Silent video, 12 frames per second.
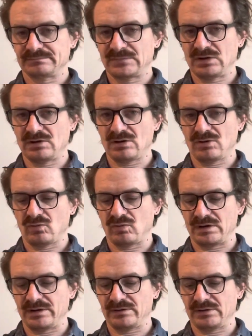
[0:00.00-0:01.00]
You know,
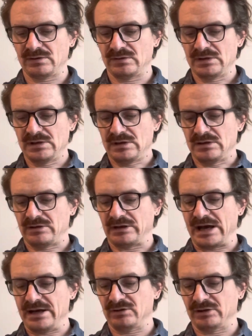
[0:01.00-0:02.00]
one of the the
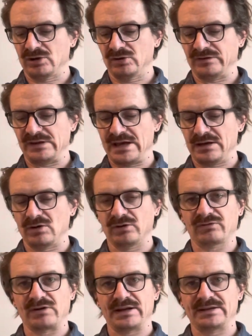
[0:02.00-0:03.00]
kind of the gooseneck
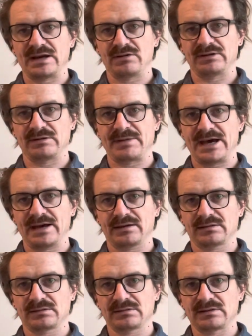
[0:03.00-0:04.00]
goes right down in the back,
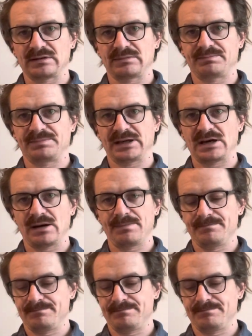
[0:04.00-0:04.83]
the pickup.